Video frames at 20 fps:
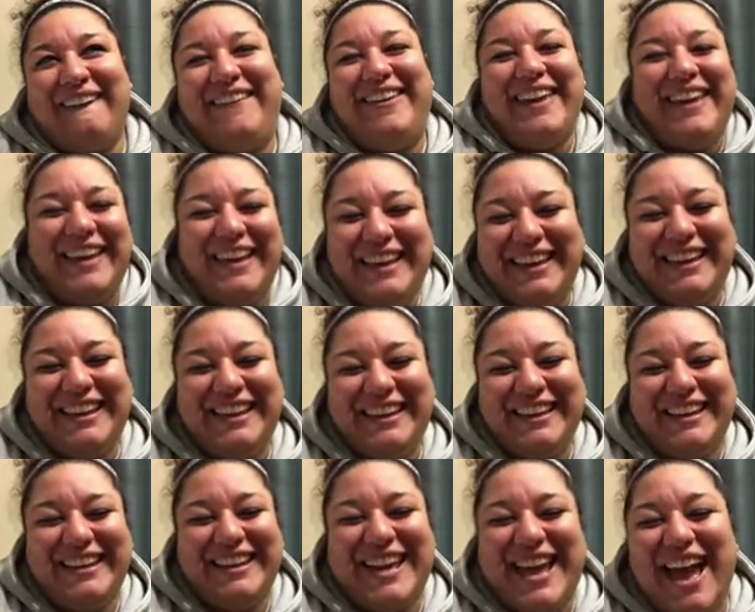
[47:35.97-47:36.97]

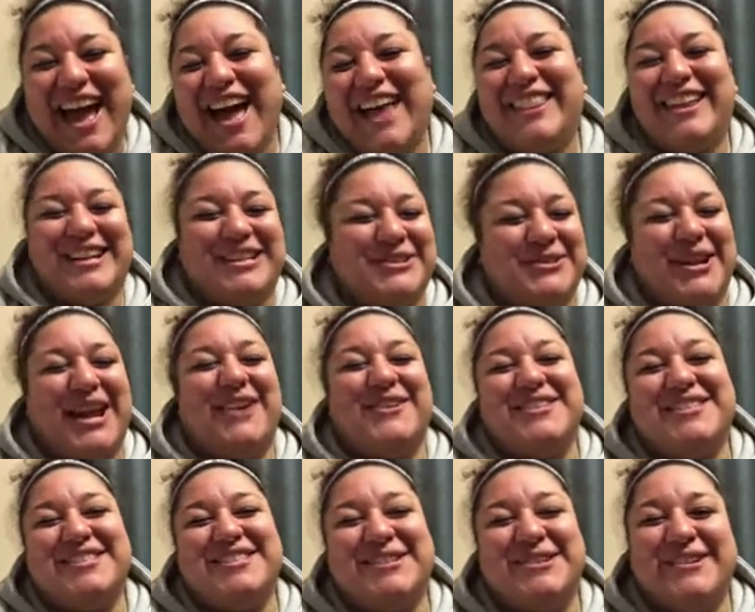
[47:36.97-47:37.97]
Yeah, that's what I
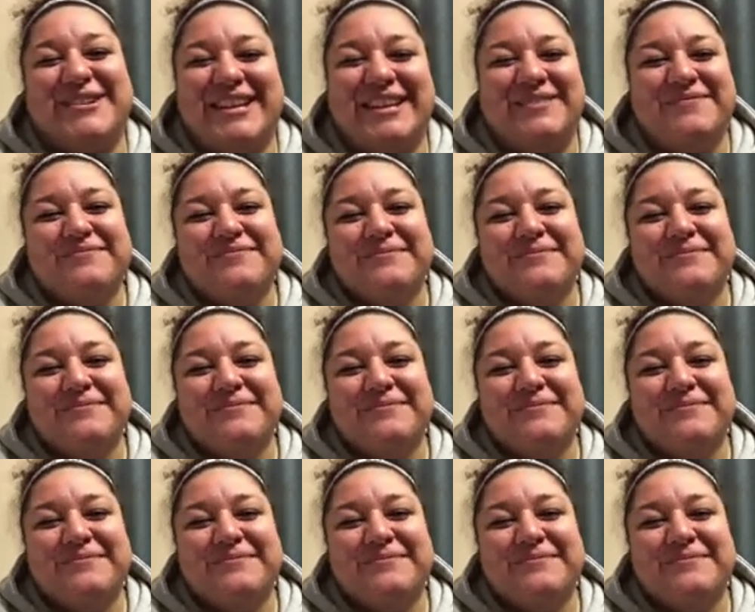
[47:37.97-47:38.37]
was doing.